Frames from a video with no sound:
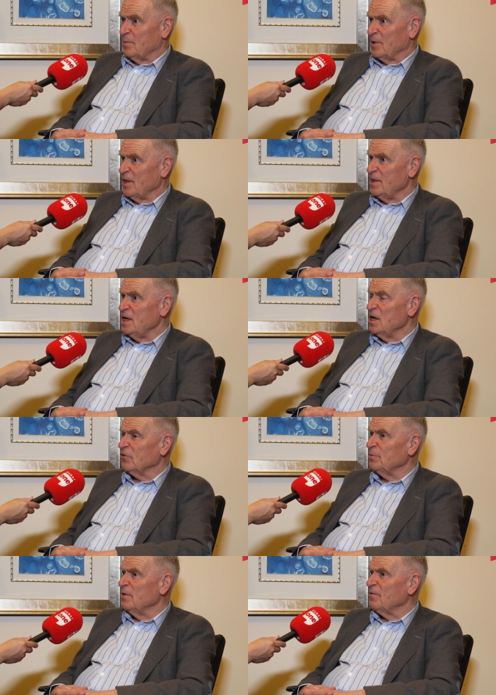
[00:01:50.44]
But then they
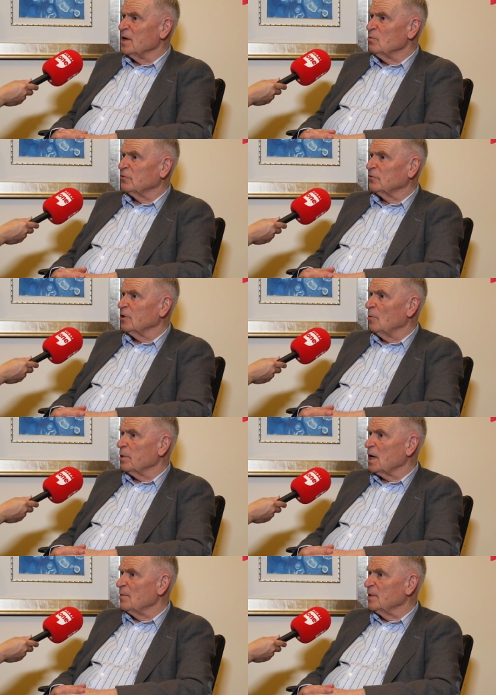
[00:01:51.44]
asked me if I would
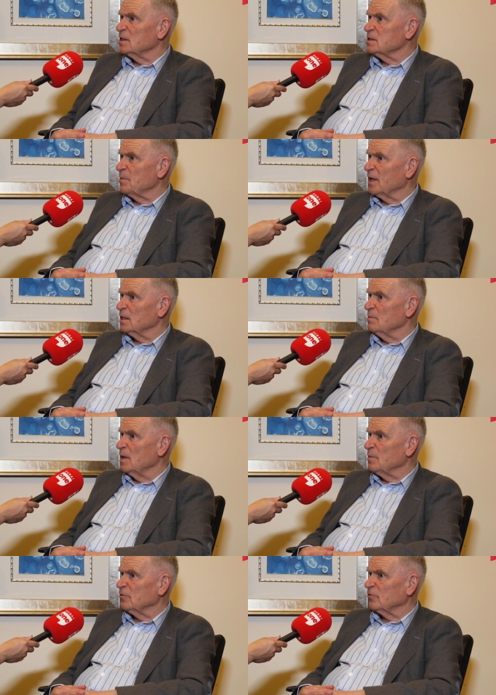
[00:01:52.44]
stop coming to pick them
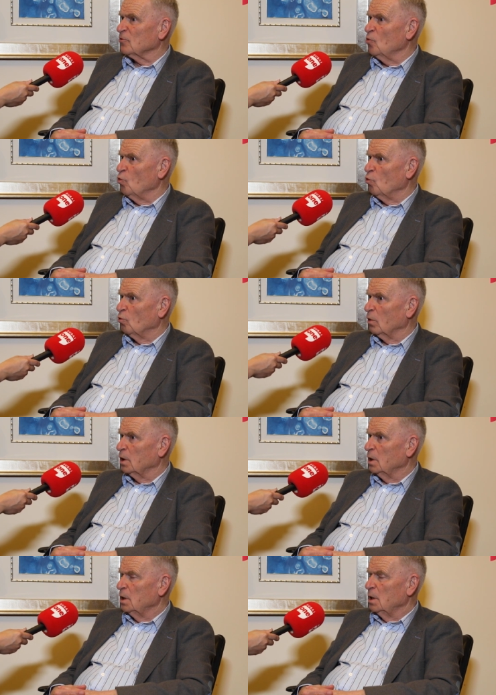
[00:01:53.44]
up at school.
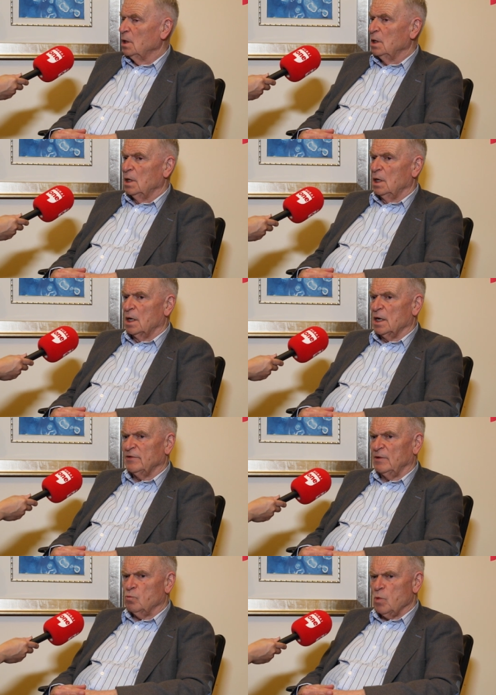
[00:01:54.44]
And
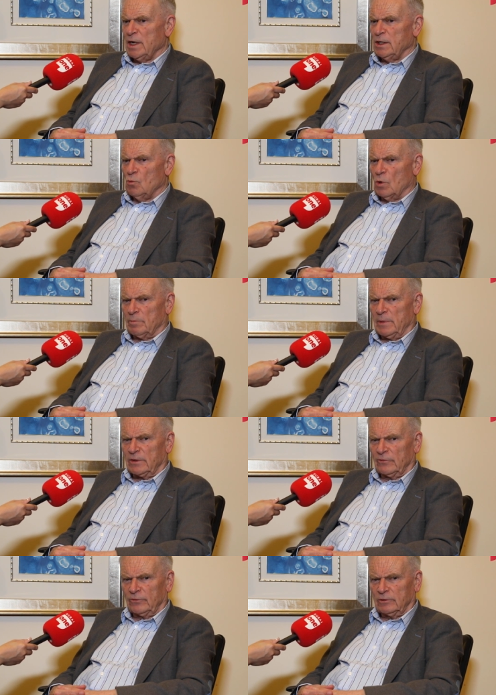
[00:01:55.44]
I said, why do you want me
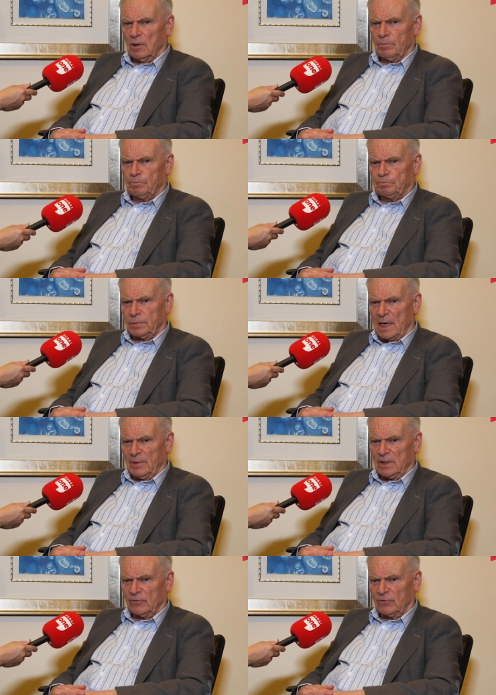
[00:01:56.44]
to stop
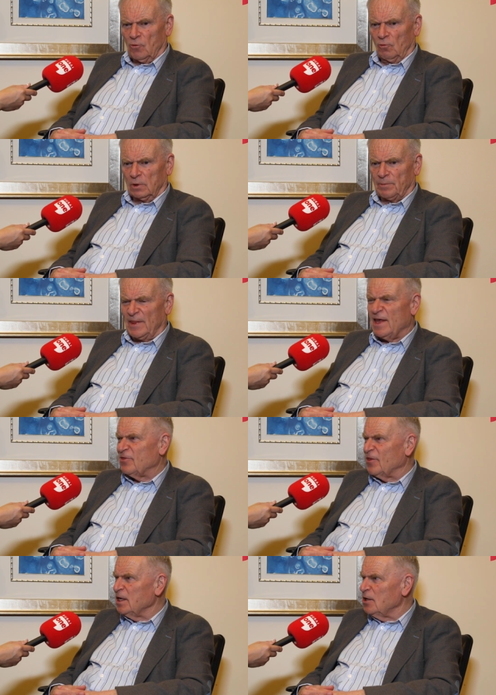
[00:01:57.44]
coming to school? They
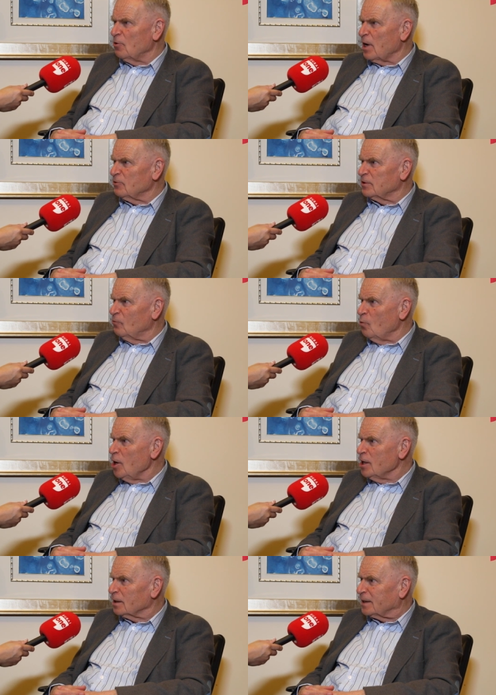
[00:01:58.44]
think you're out of
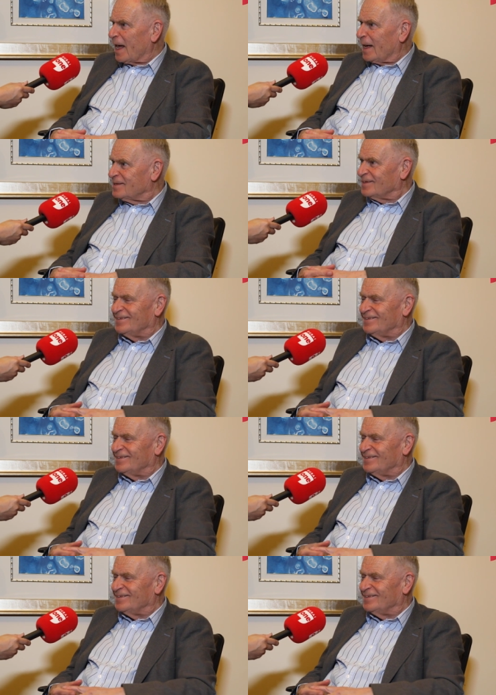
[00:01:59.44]
work, Dad.